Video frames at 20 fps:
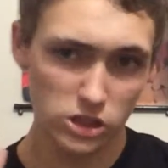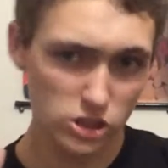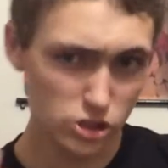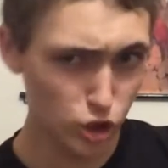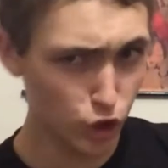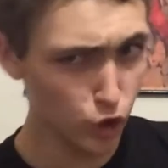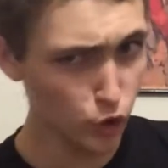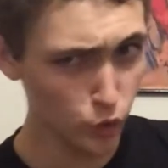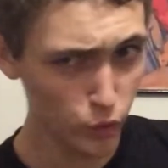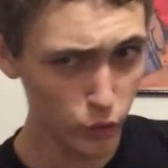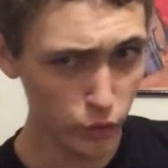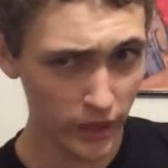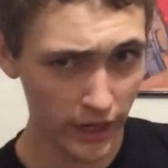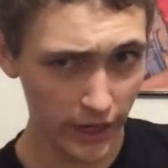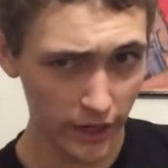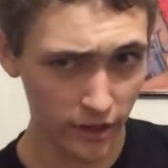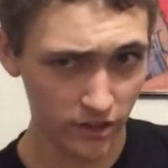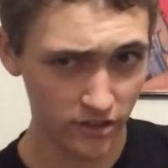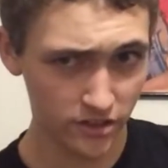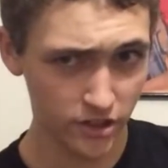2
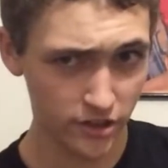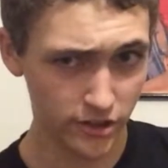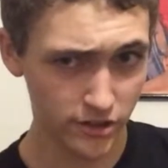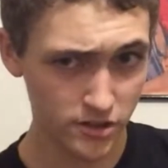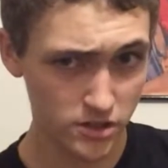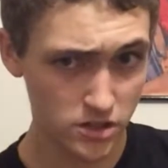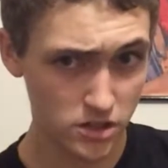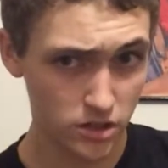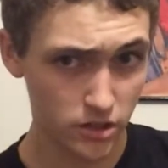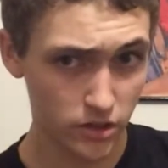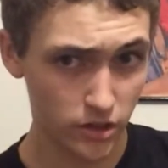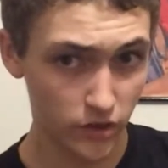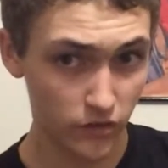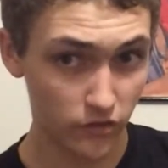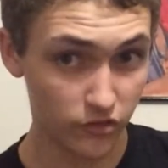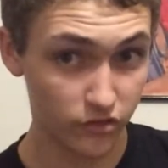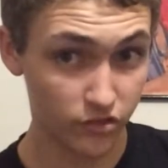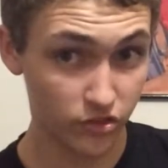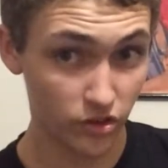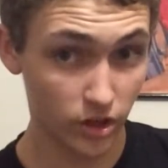characters
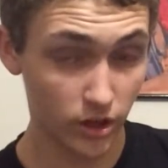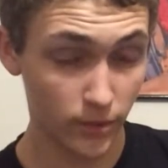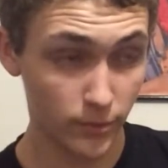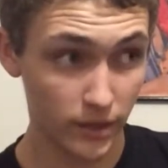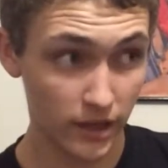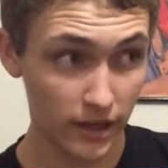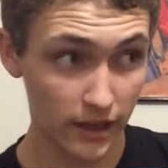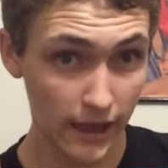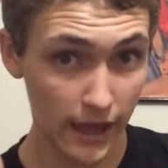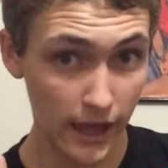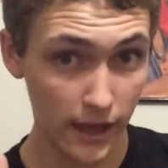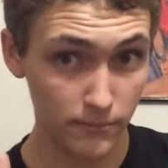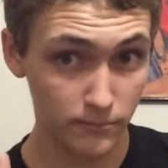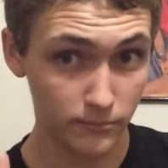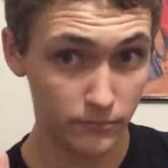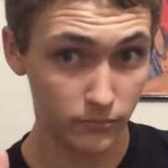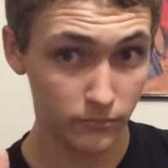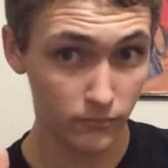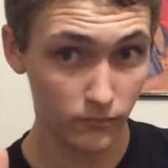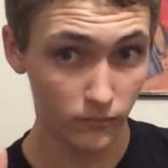from a
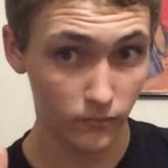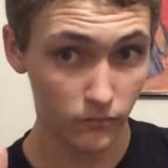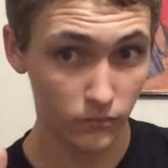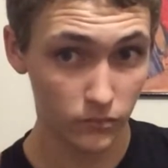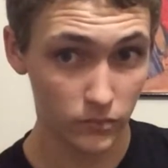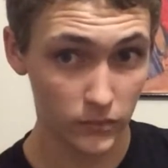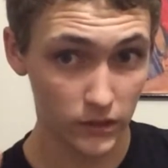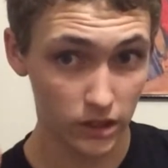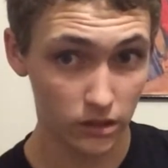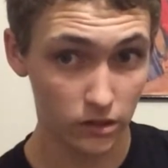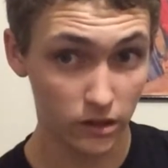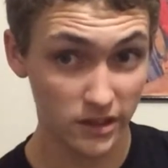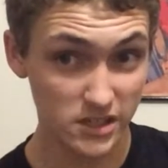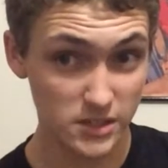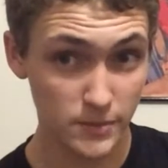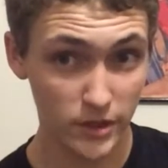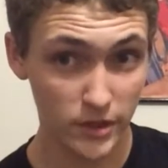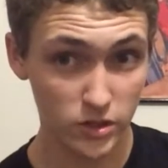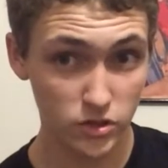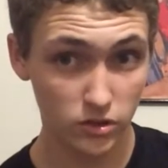game,
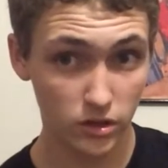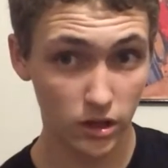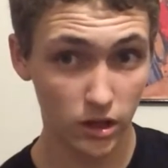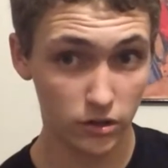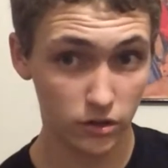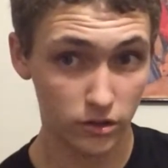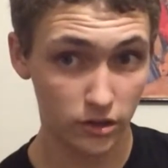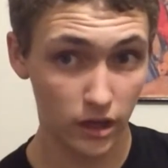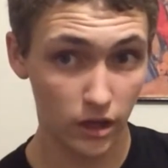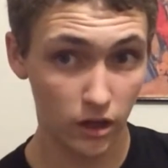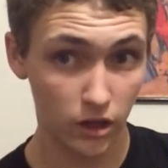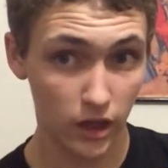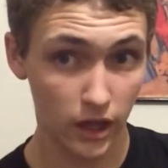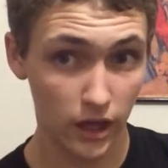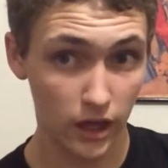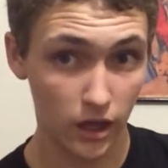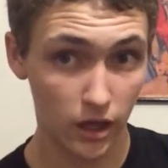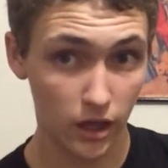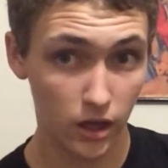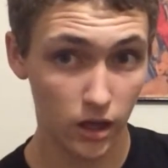especially Undertale
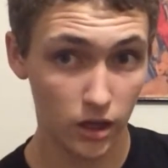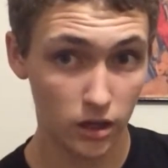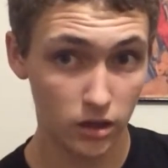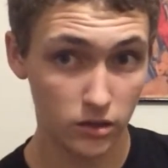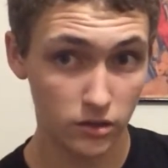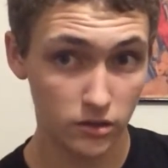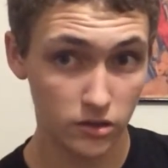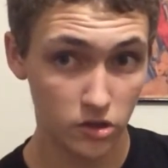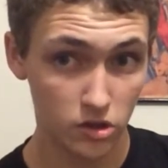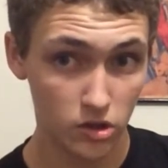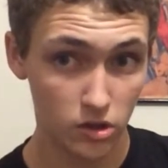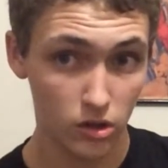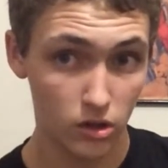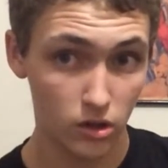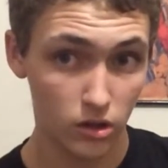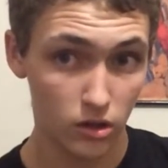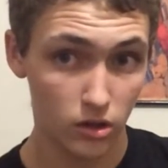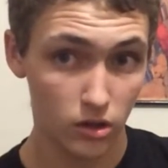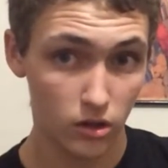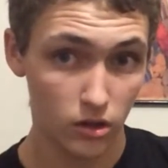and
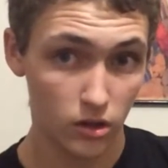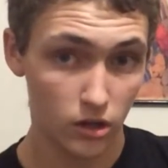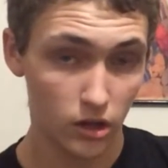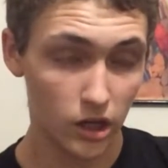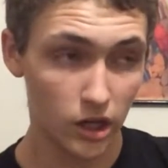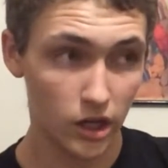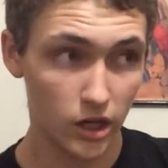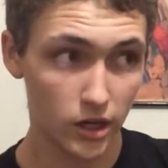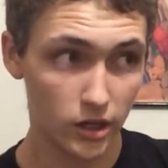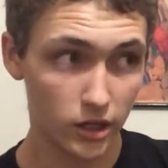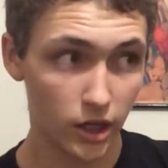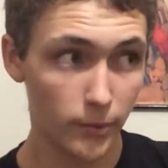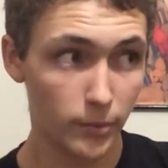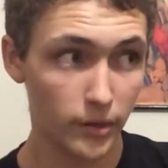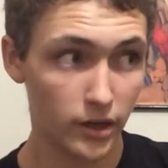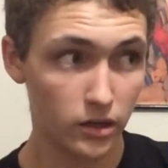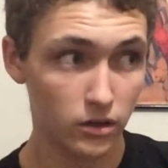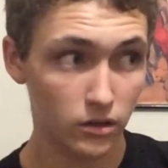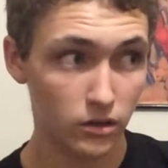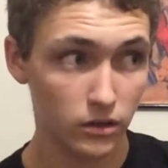
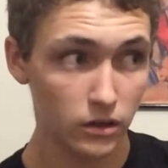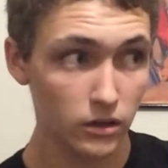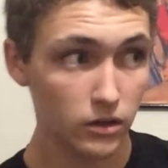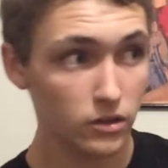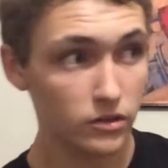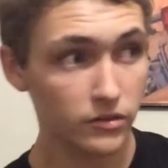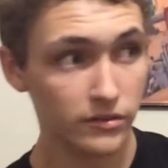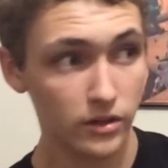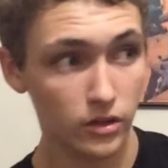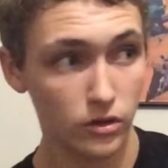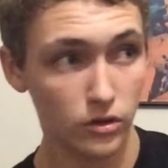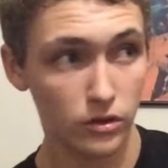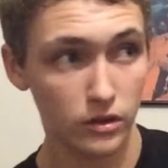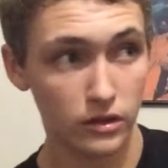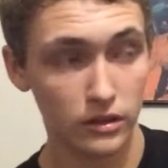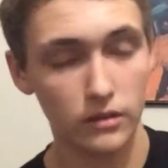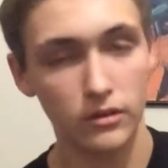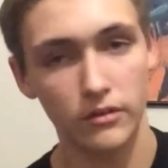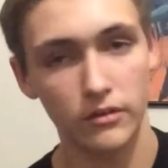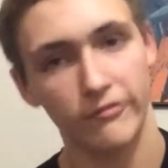Cuphead. So,
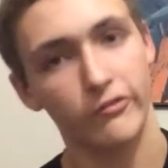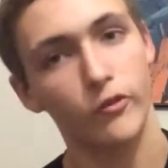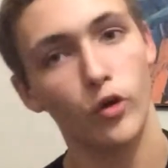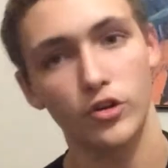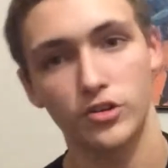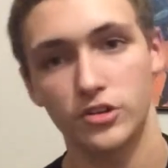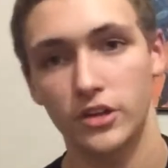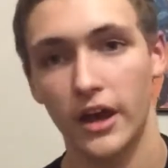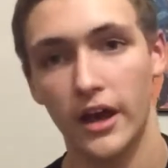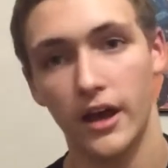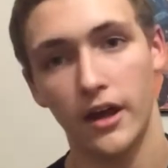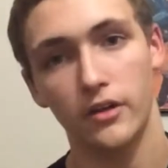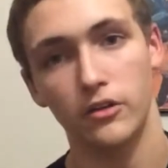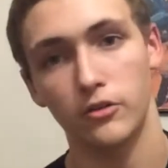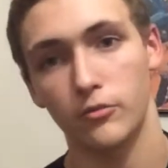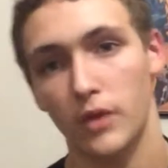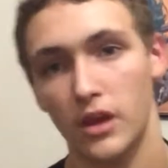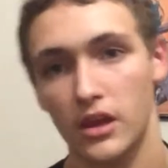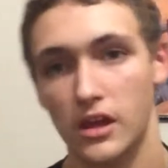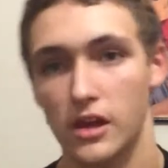of course, you got
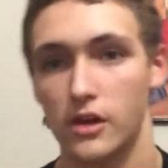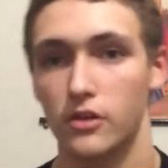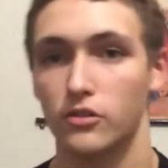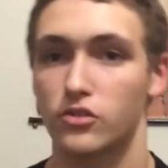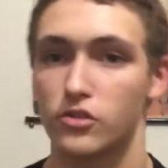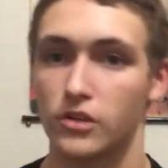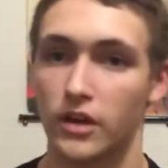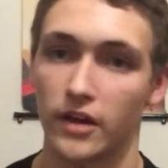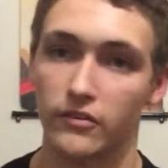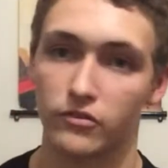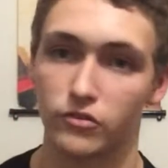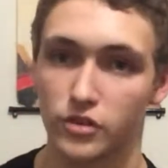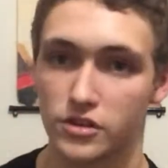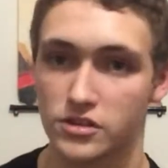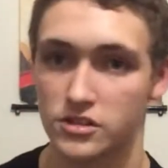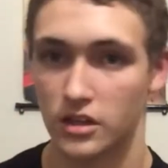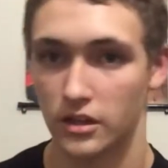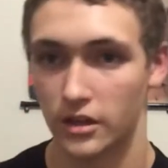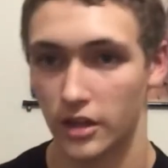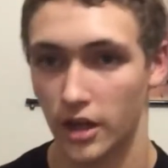your main character, you got
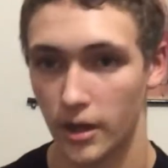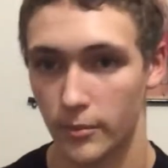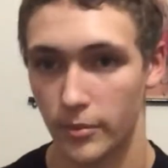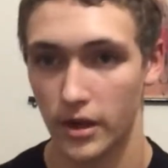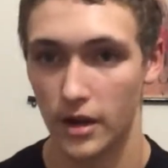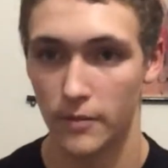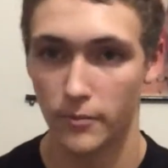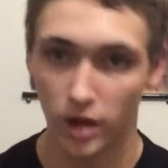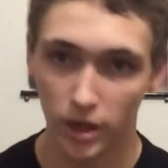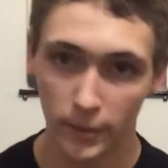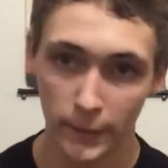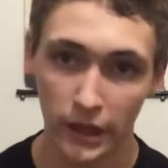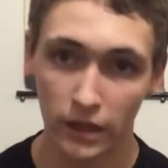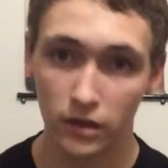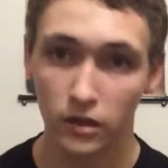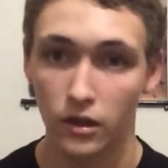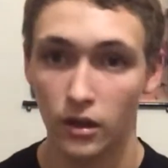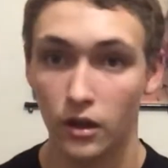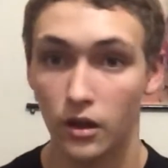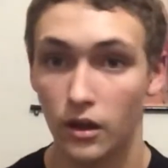Frisk and Cuphead and
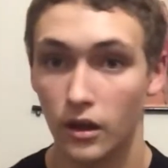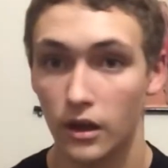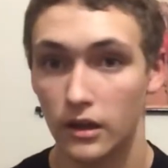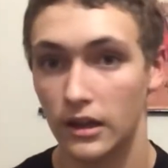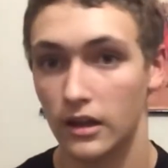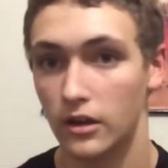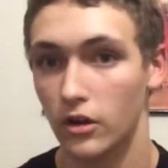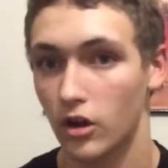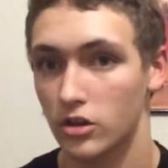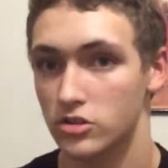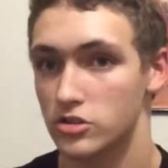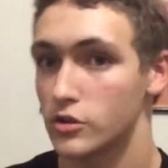Mugman. Then you